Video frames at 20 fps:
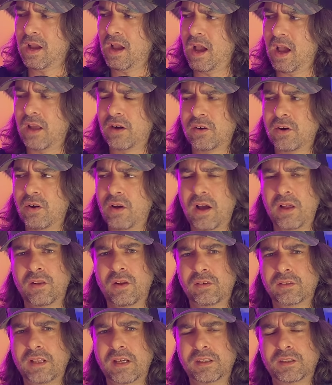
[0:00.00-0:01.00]
I don't know how
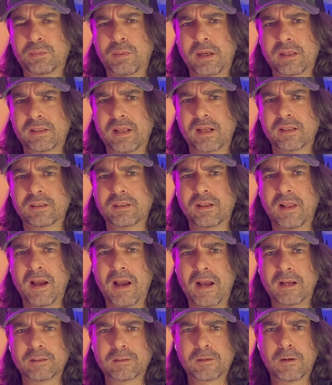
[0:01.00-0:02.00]
long they expect that to
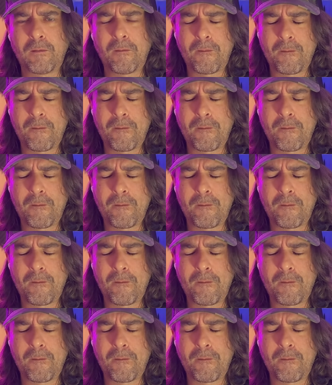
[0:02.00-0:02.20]
last.